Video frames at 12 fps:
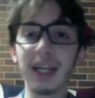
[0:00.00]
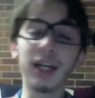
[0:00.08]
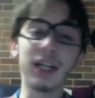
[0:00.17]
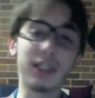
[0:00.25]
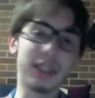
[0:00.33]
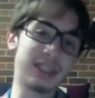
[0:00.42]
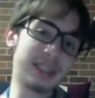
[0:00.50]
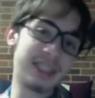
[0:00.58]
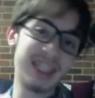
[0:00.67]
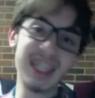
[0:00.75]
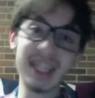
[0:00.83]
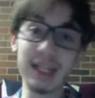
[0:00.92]
her to
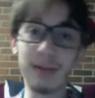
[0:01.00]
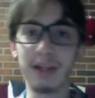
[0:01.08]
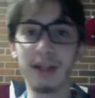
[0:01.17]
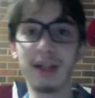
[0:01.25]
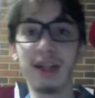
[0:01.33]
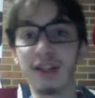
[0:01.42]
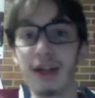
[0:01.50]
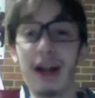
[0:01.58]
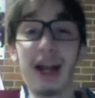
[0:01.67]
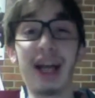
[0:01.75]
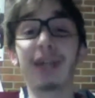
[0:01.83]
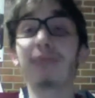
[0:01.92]
see him, and he's
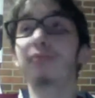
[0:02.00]
like,